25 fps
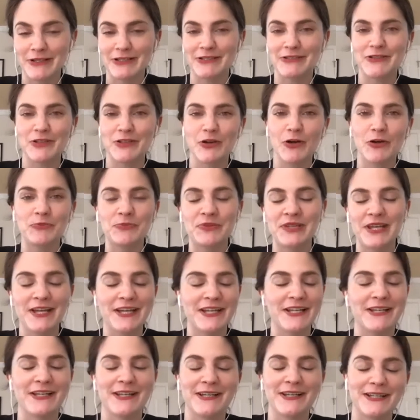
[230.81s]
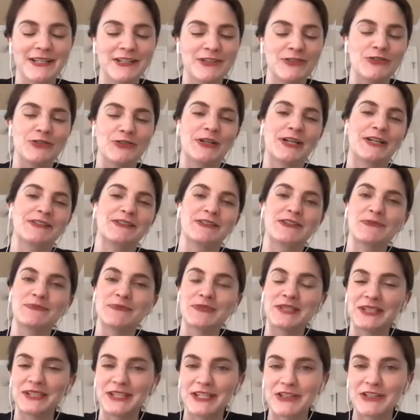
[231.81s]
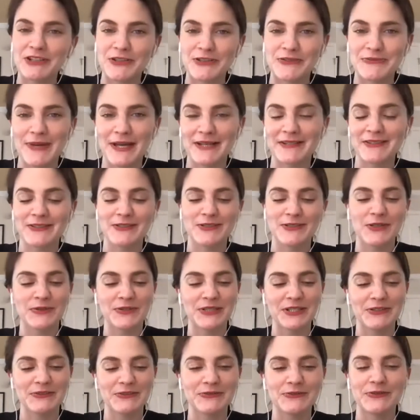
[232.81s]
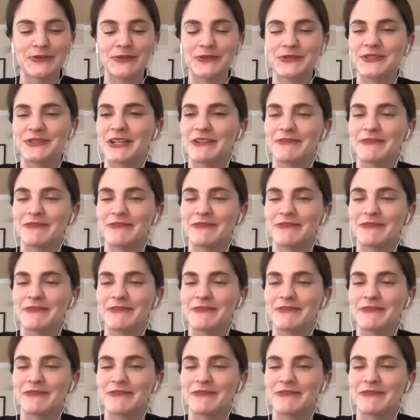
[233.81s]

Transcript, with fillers: in Skopje uh, enjoying some delicious Macedonian food.